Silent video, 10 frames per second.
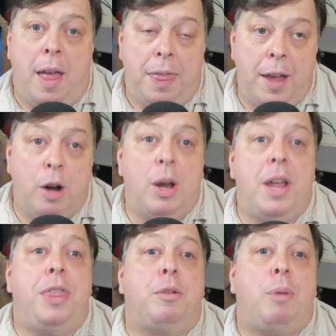They're
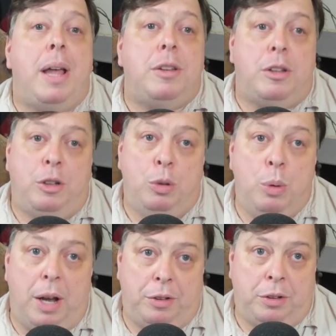a threat
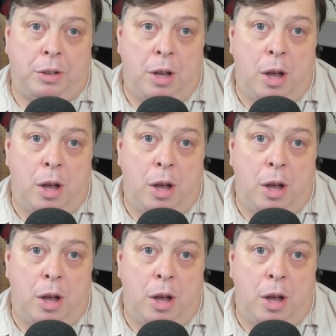to us.